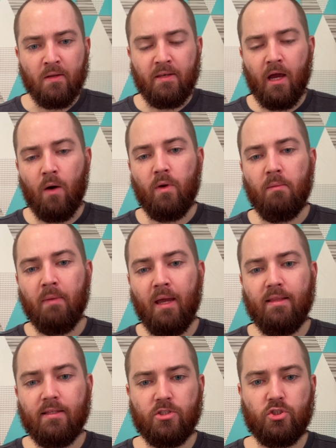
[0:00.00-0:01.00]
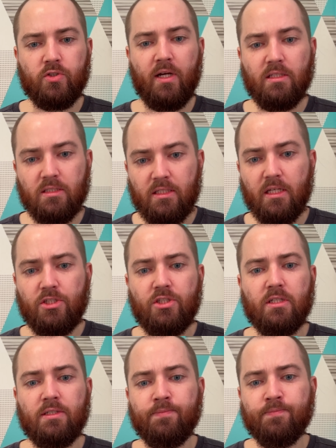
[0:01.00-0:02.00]
Now, we made this
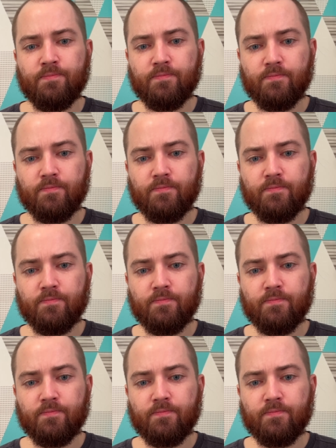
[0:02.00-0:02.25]
transition